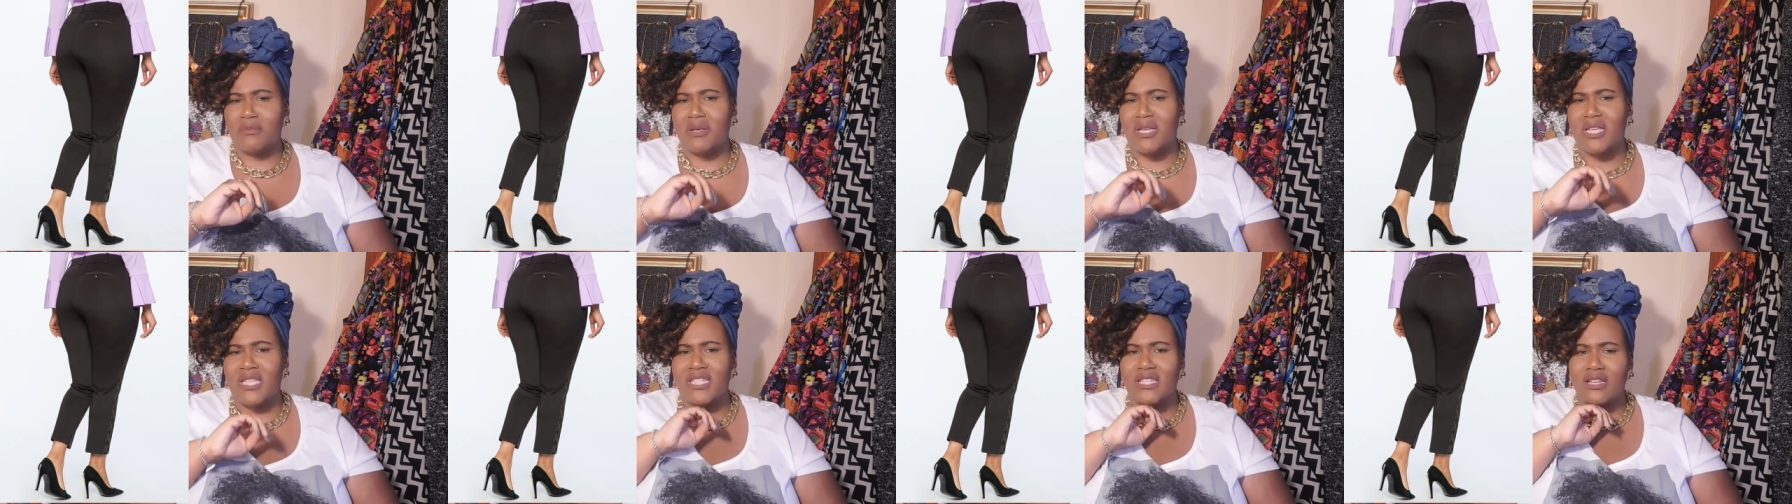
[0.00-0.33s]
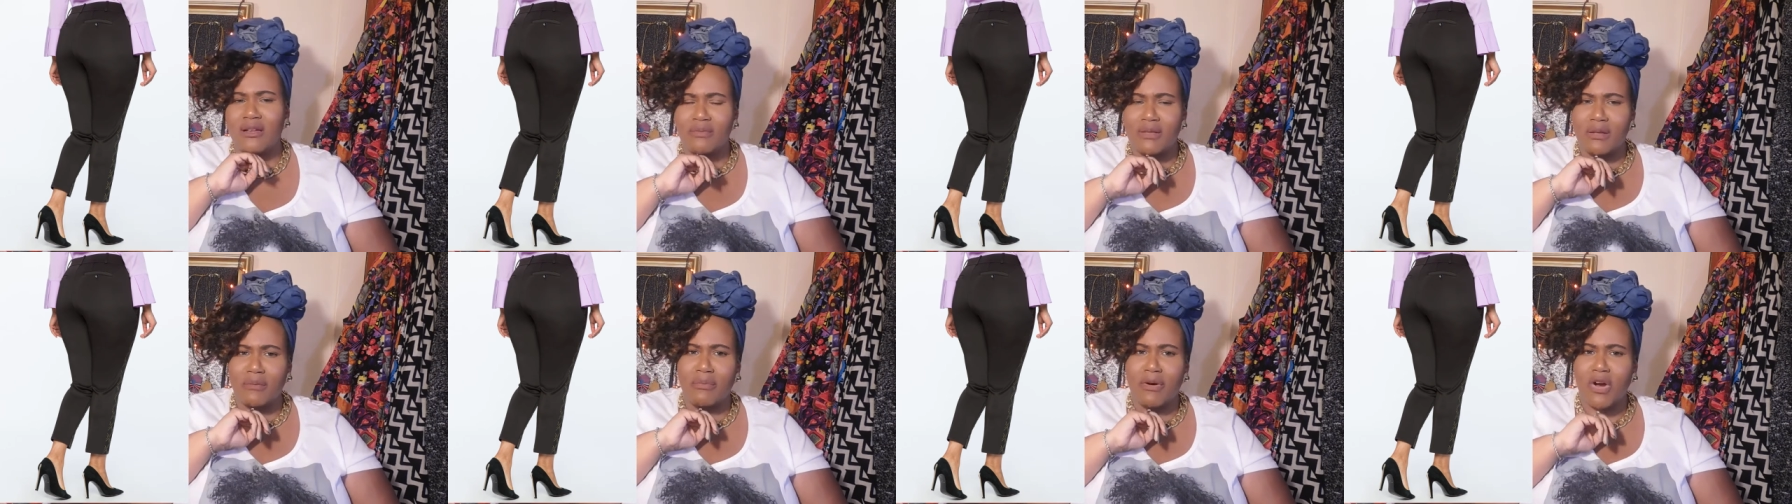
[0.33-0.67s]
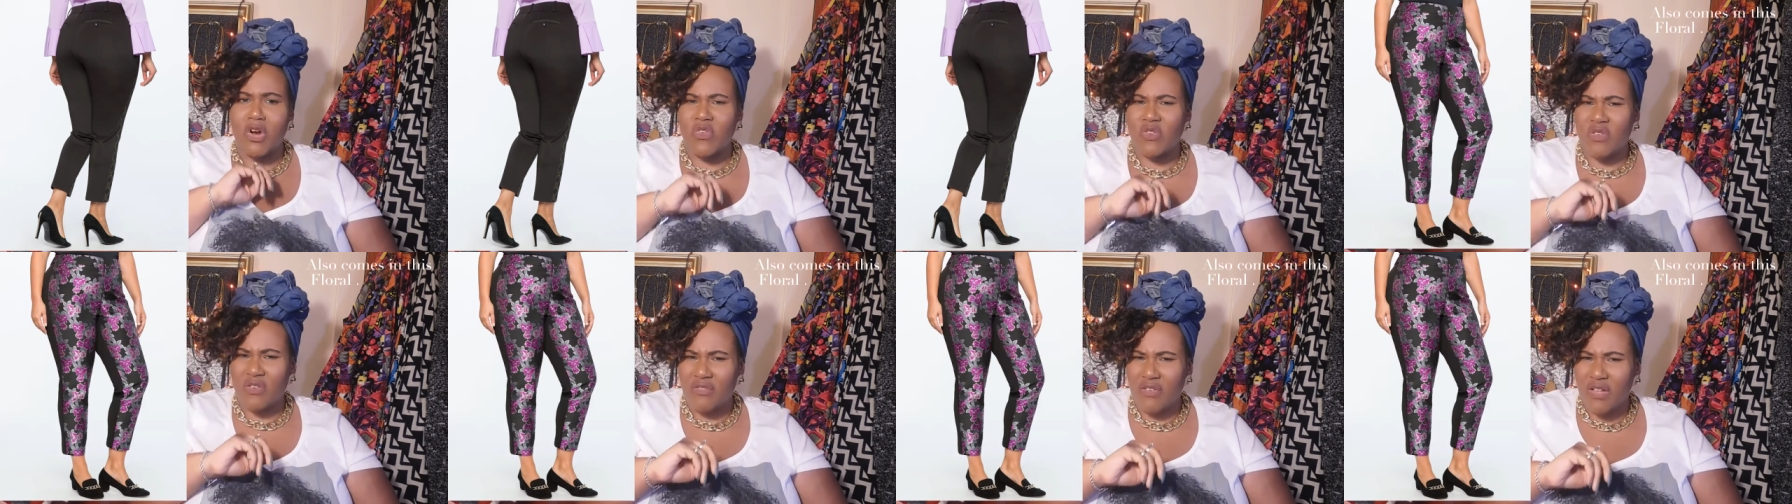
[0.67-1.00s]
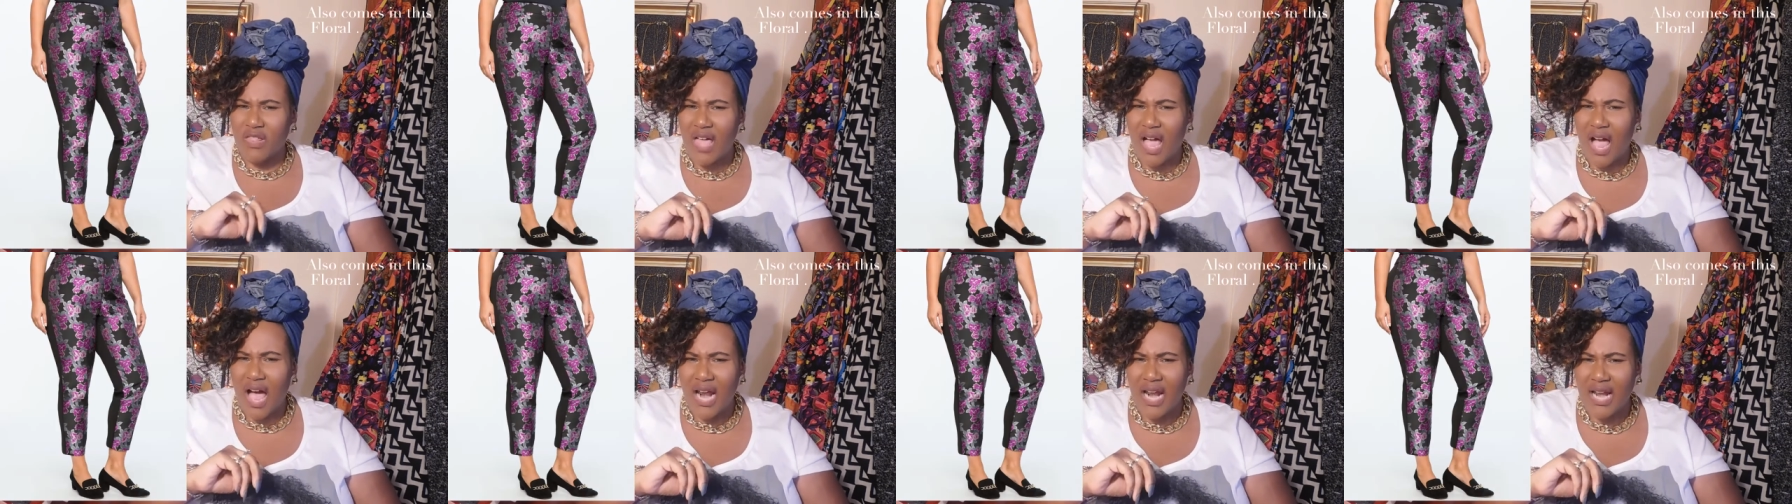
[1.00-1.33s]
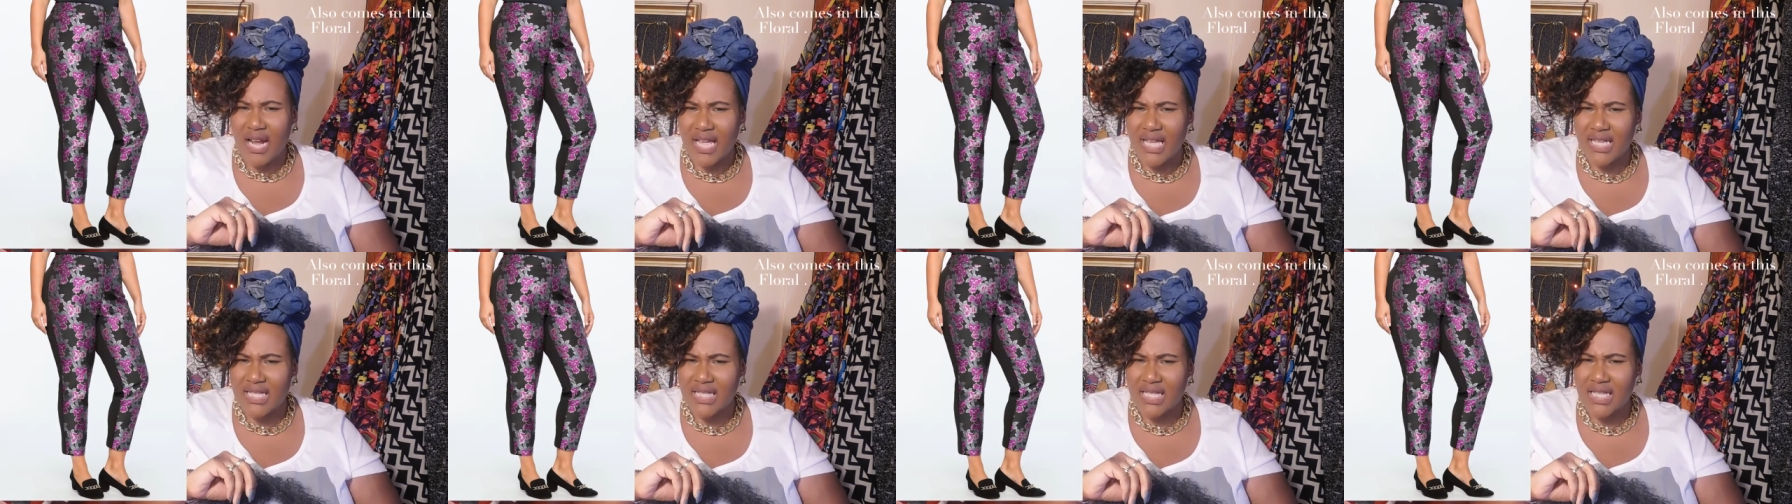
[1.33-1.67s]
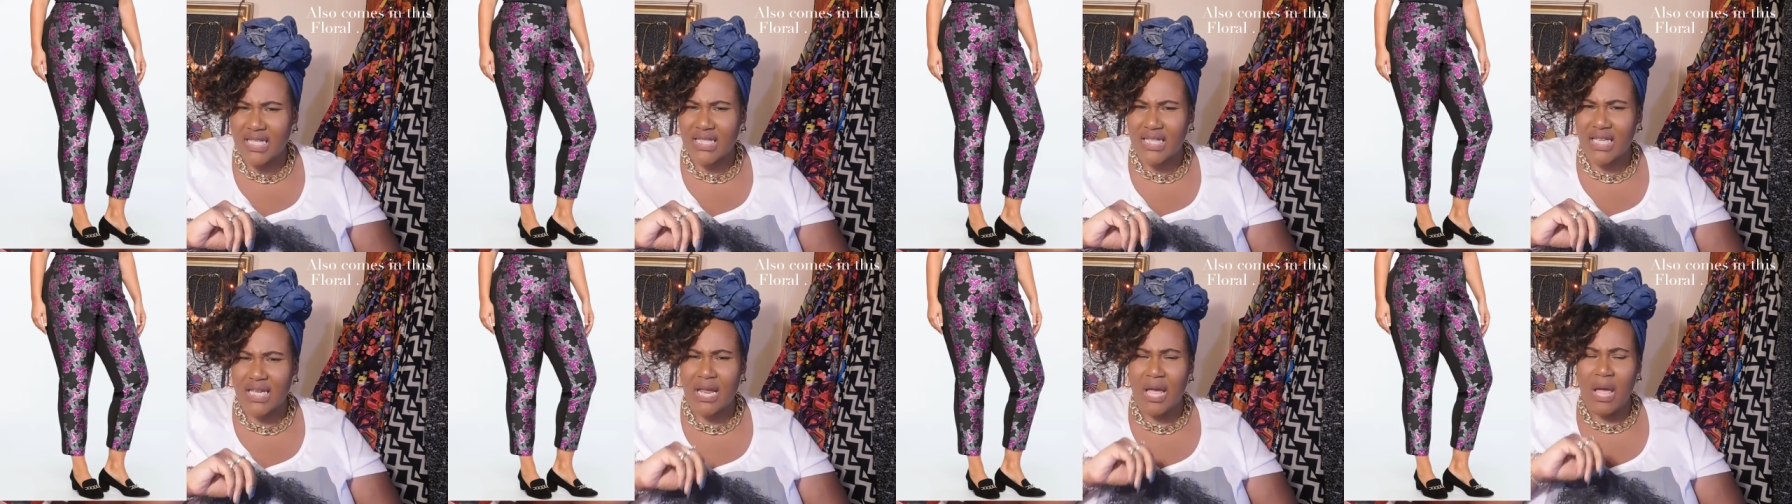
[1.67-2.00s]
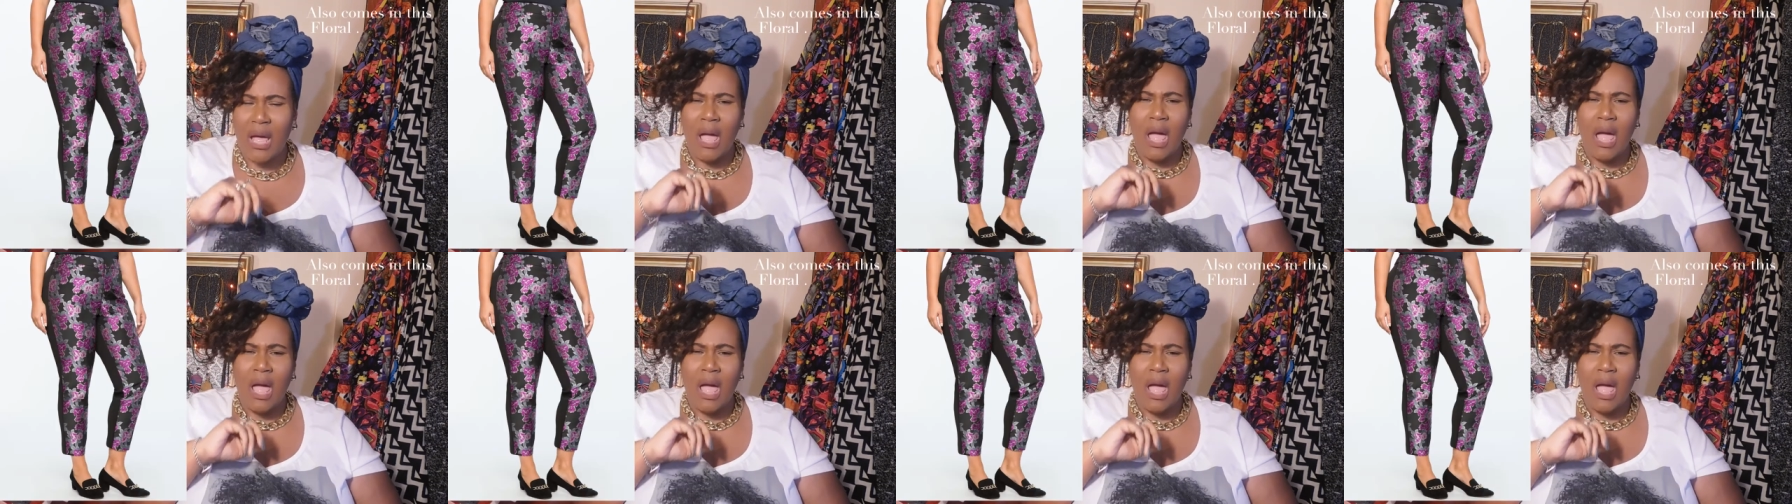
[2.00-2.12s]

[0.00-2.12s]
piece something perfect for the holiday season